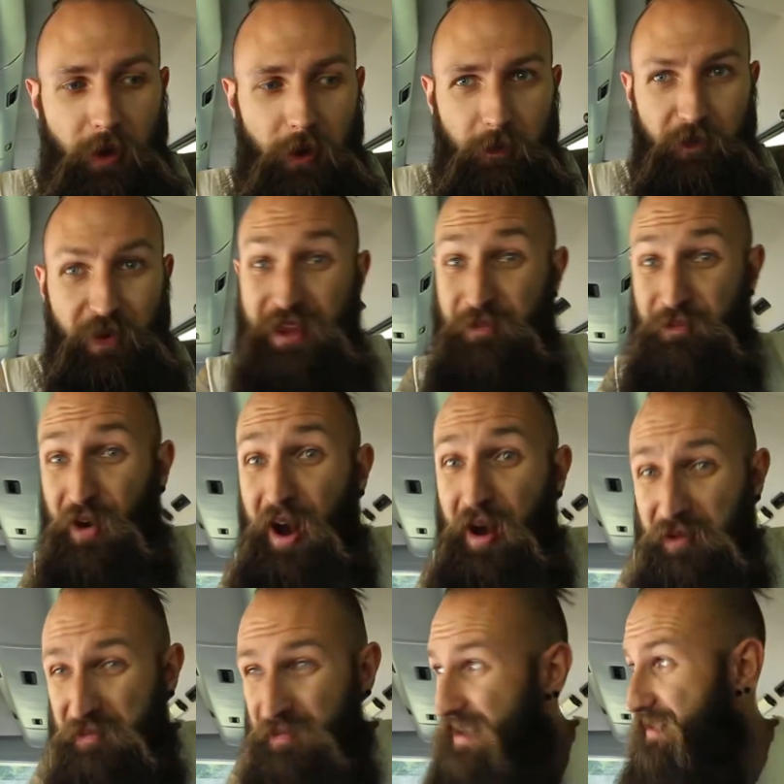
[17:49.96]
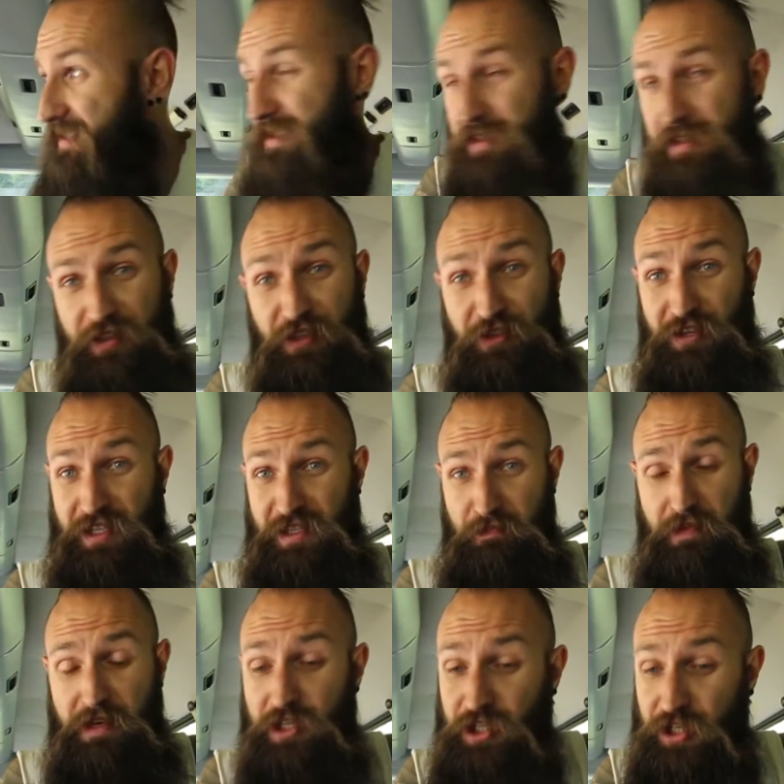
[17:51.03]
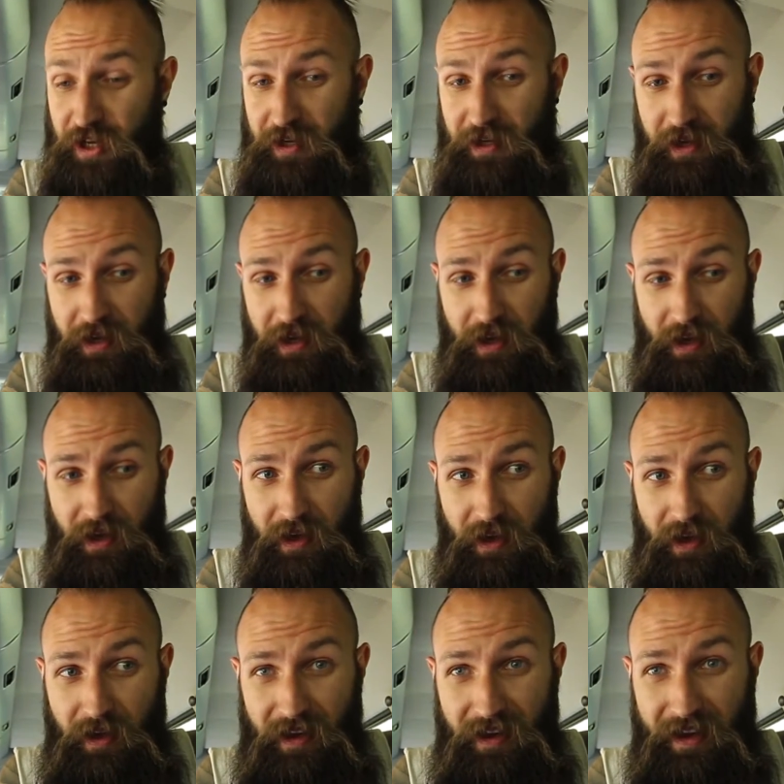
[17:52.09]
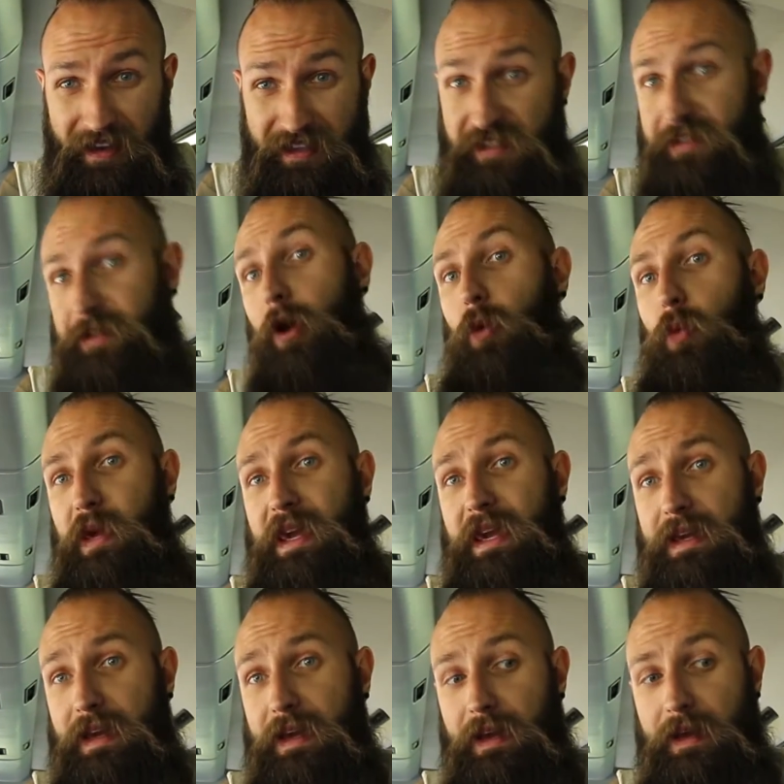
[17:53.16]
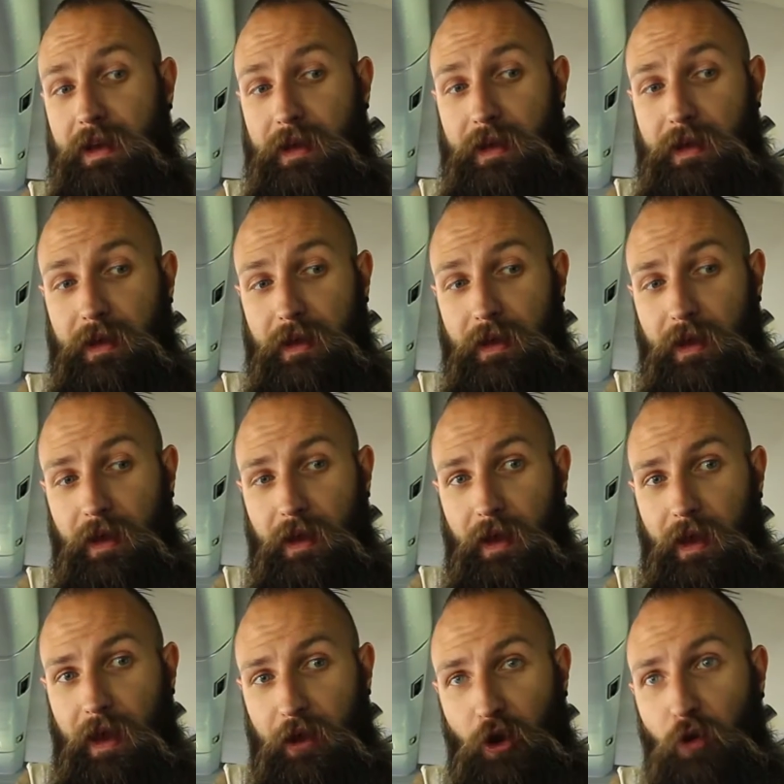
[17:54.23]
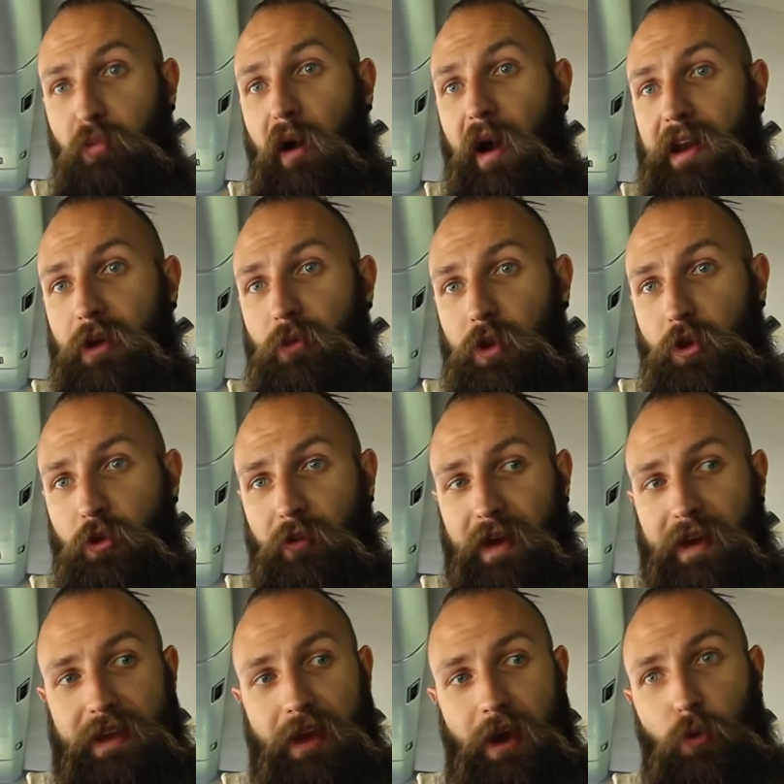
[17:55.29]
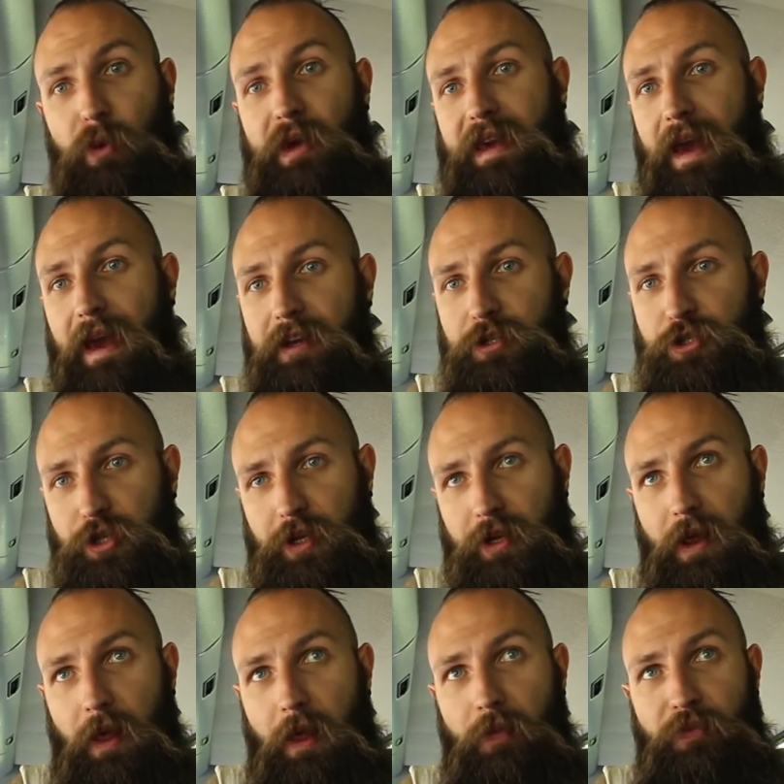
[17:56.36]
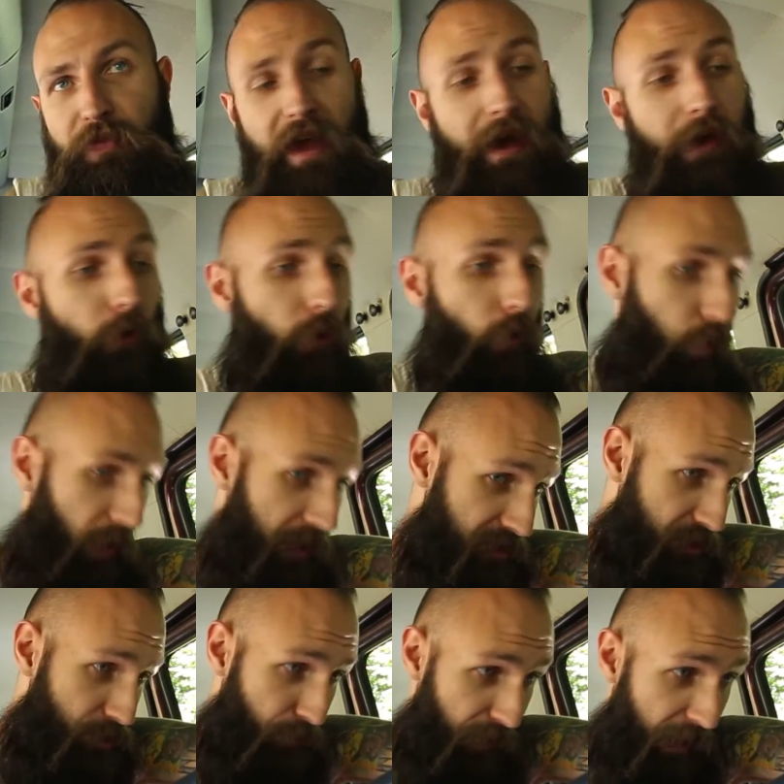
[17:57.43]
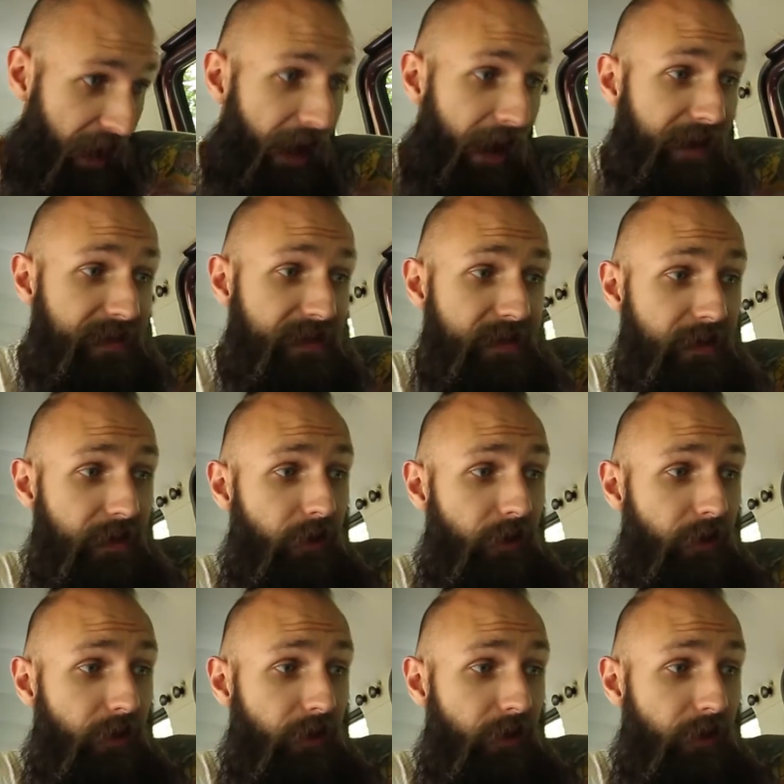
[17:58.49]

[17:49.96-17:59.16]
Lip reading: But the problem is the transmission is so weak, and combining with already a weak engine, that once you pass